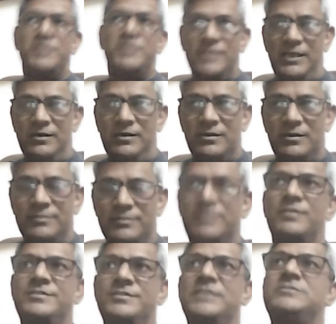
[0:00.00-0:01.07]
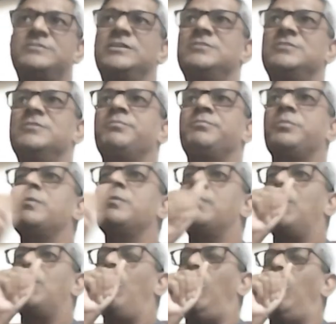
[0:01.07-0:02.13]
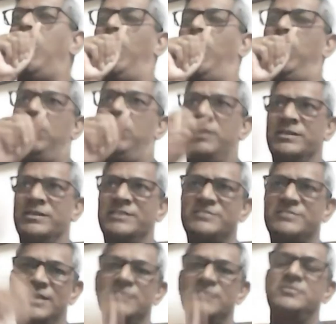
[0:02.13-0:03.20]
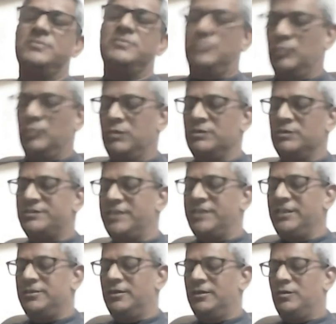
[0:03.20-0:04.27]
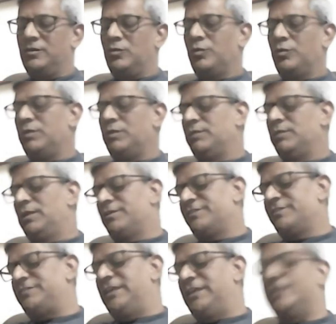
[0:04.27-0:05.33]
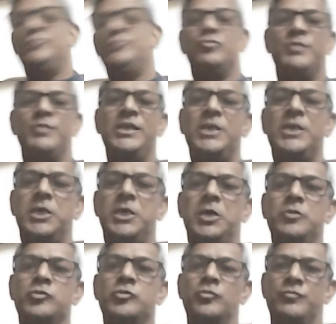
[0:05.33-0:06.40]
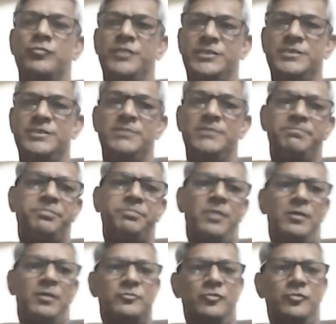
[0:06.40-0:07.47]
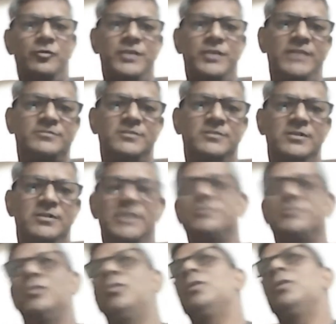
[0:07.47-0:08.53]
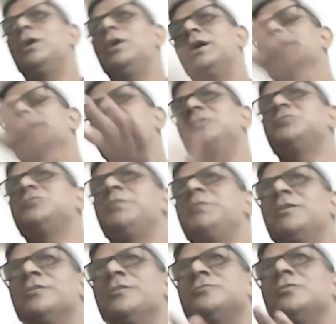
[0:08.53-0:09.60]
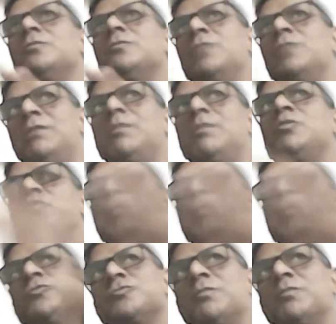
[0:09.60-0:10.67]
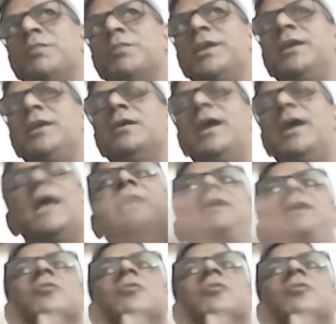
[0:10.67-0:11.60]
But then the context is, in this case, we will understand it to be COVID. So that's how native speakers, whenever we speak to somebody, and in